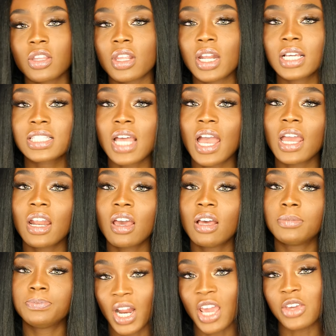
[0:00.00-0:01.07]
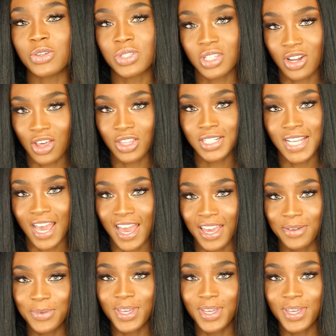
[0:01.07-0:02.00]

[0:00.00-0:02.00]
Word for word: So the next item, I use it all the time.